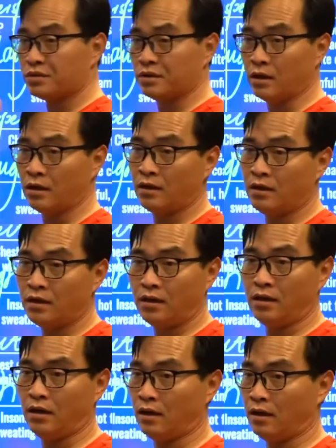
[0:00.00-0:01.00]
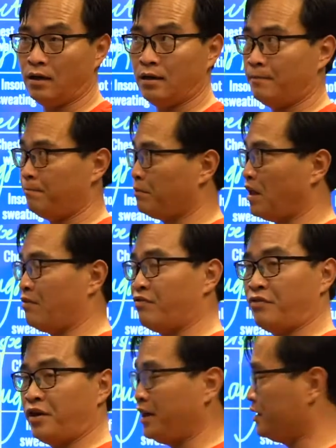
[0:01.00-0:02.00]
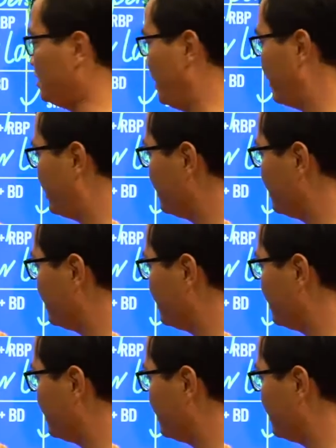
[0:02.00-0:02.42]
the a phrase like a